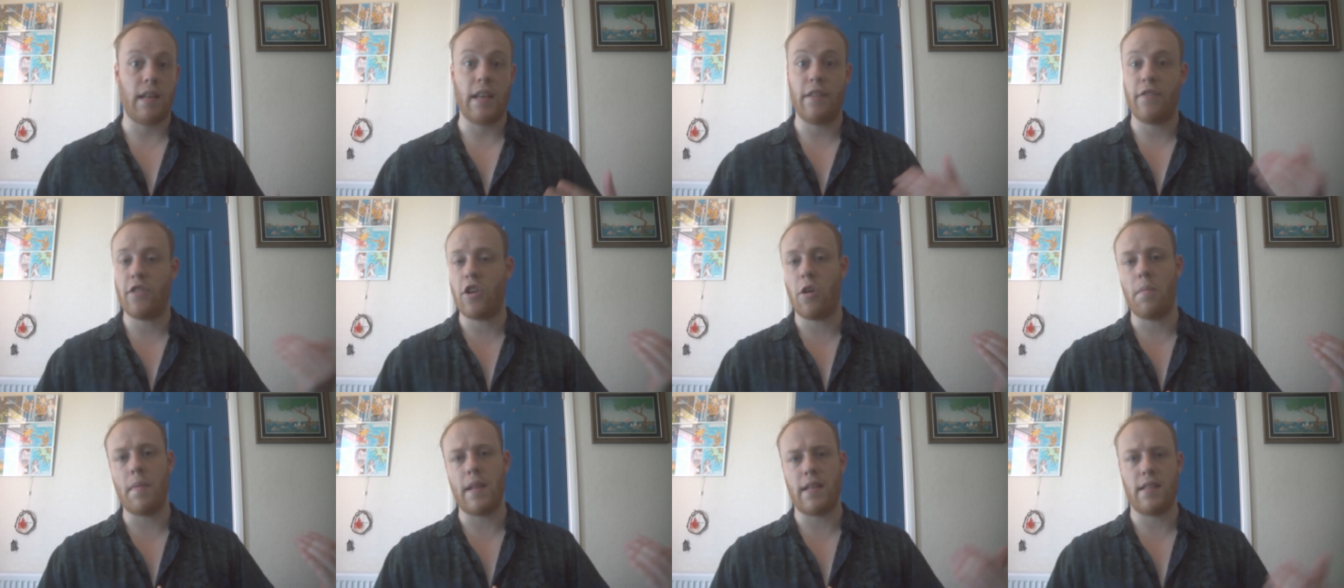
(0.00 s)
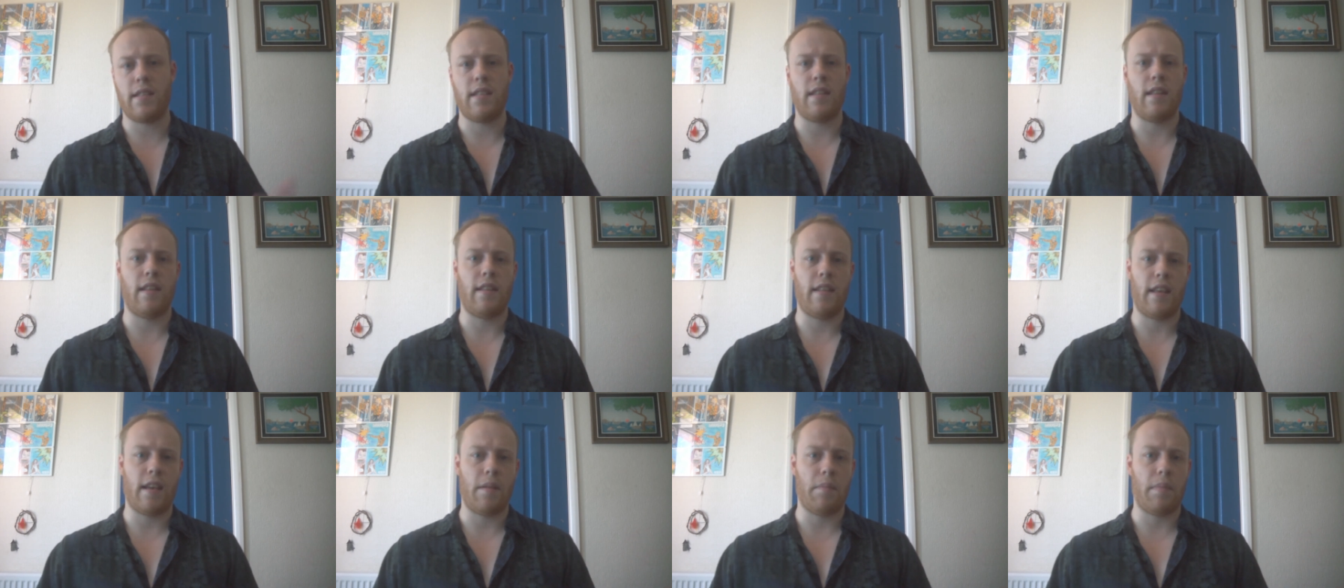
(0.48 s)
leave comments in
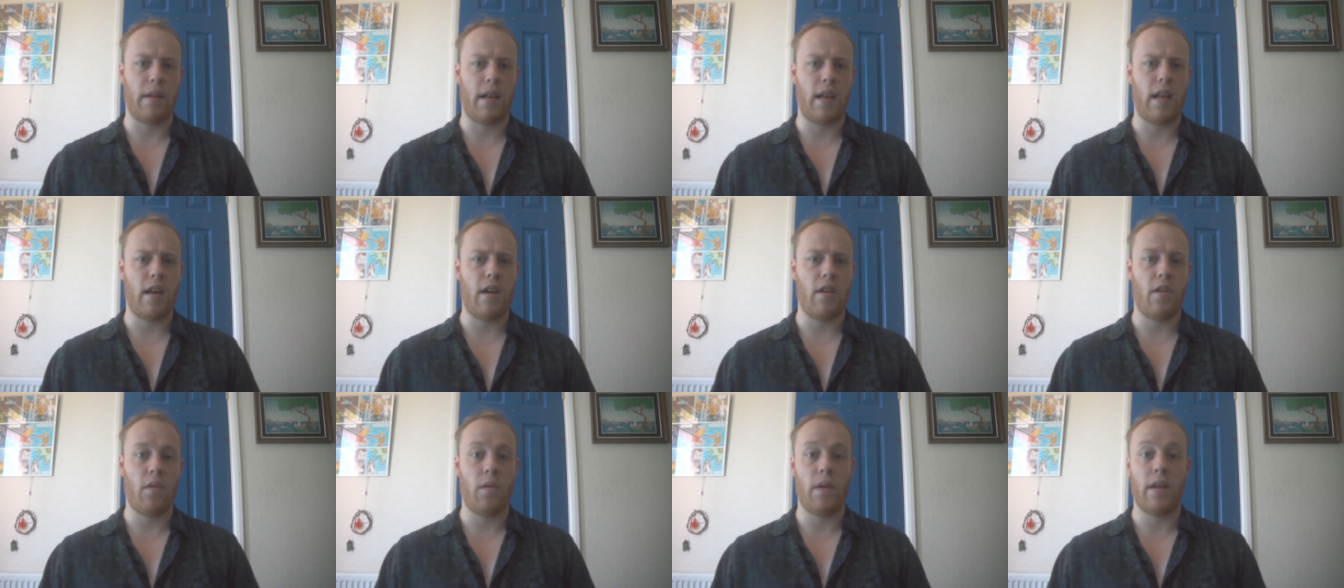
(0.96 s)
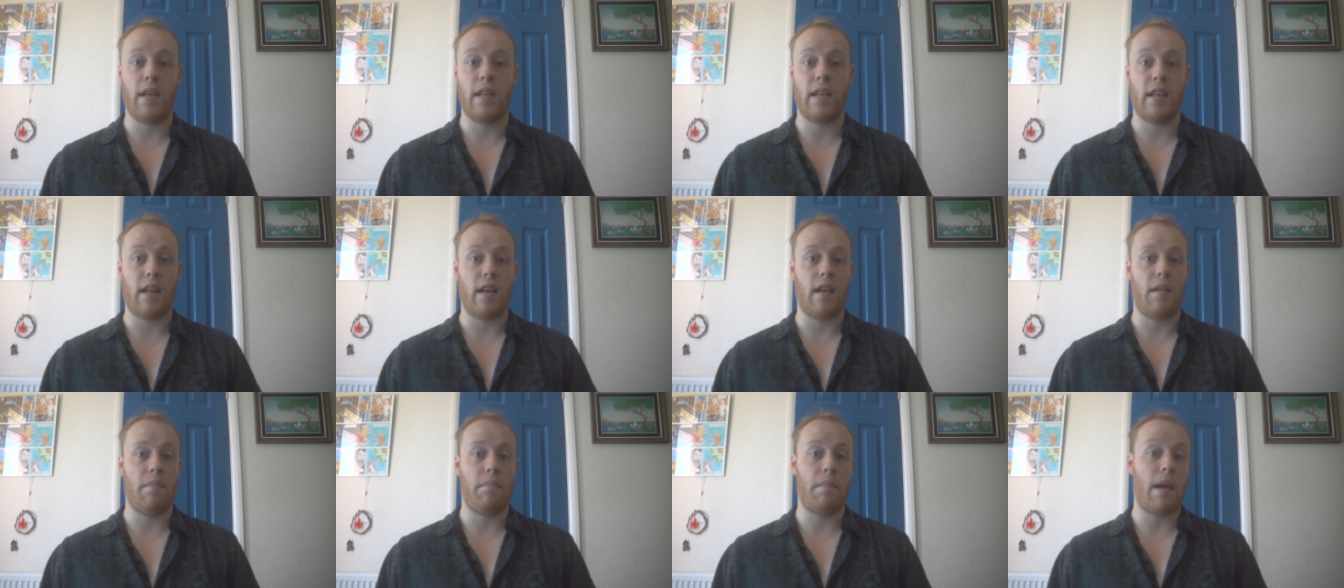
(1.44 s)
the thing below and
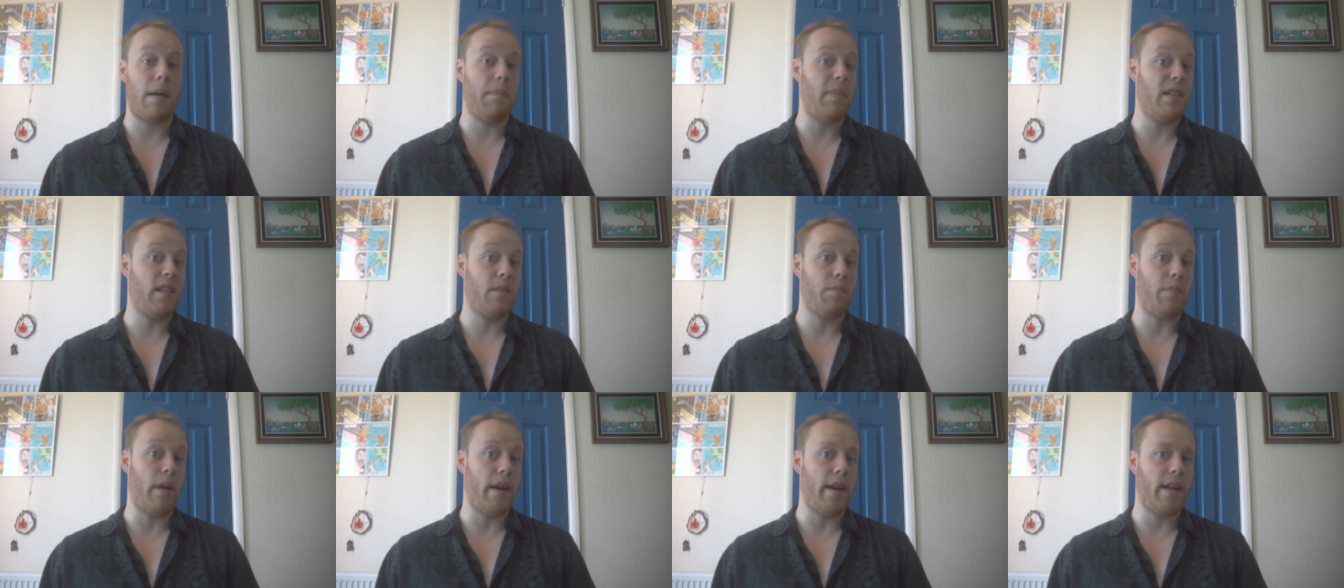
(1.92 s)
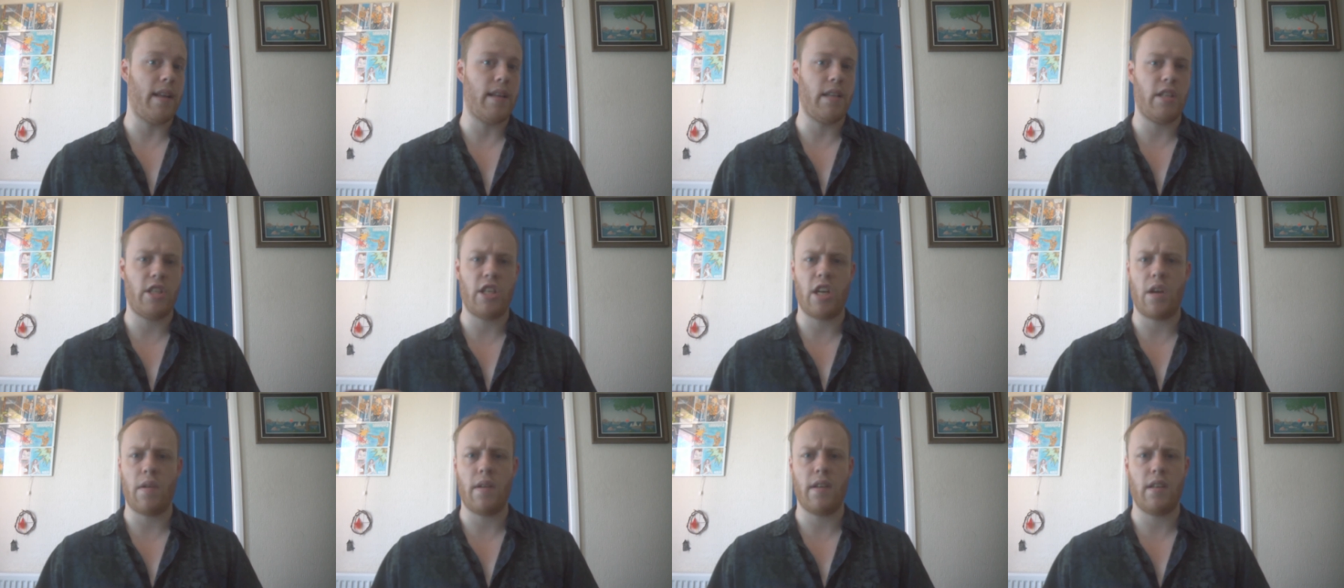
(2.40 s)
uh, maybe spread it
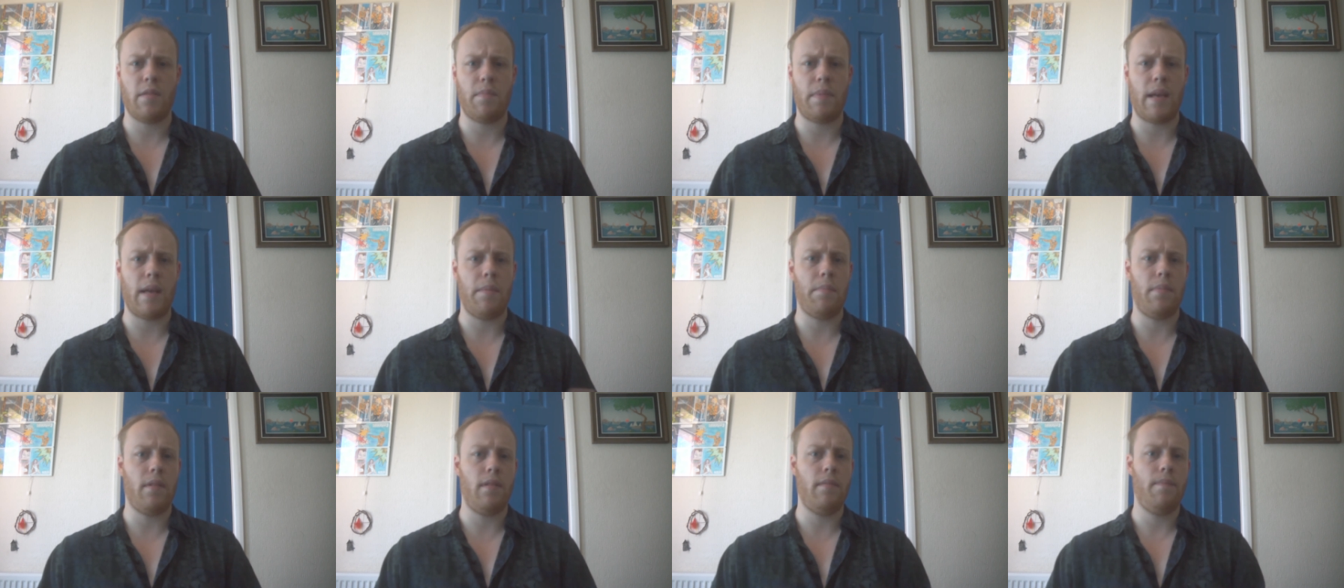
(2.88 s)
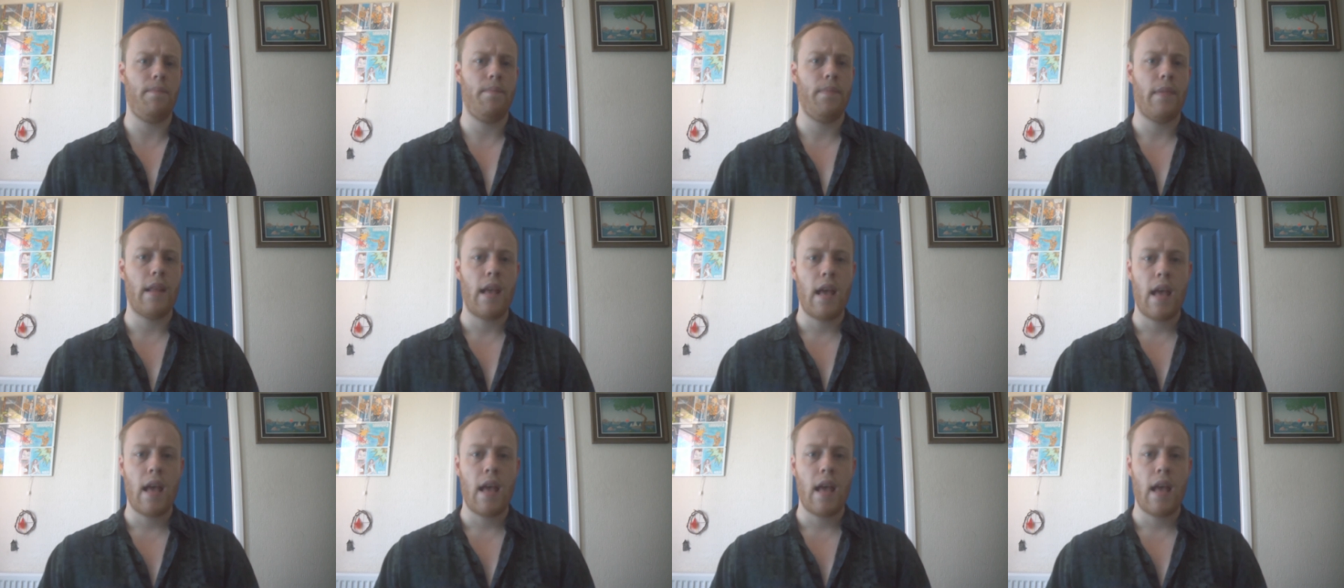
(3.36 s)
and show it to people.